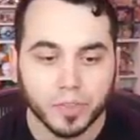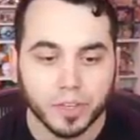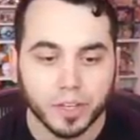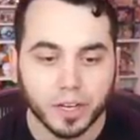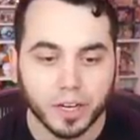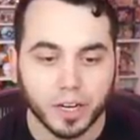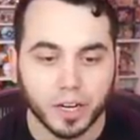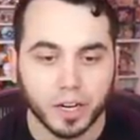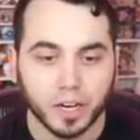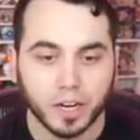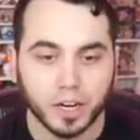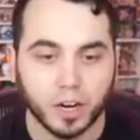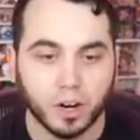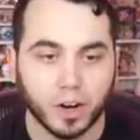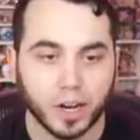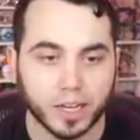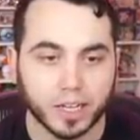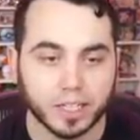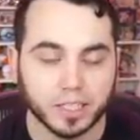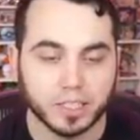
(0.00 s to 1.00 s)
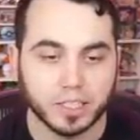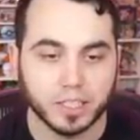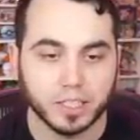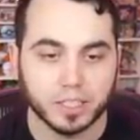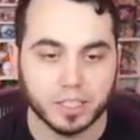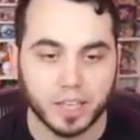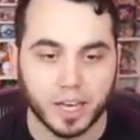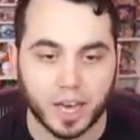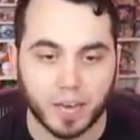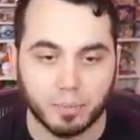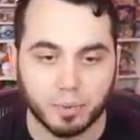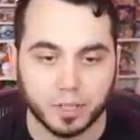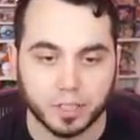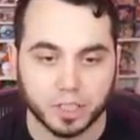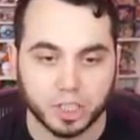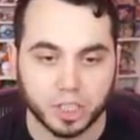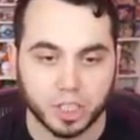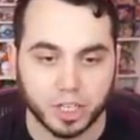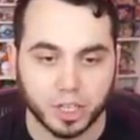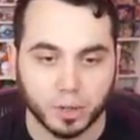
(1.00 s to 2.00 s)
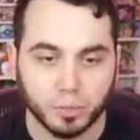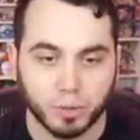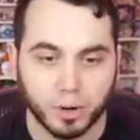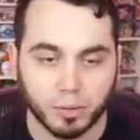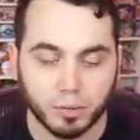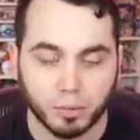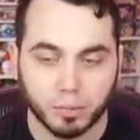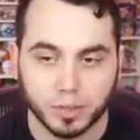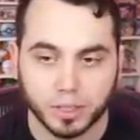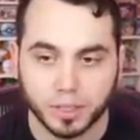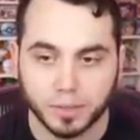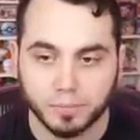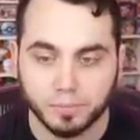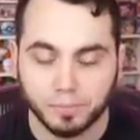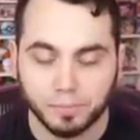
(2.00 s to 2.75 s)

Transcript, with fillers: Uh, oh, I guess he's the happiness checker, probably.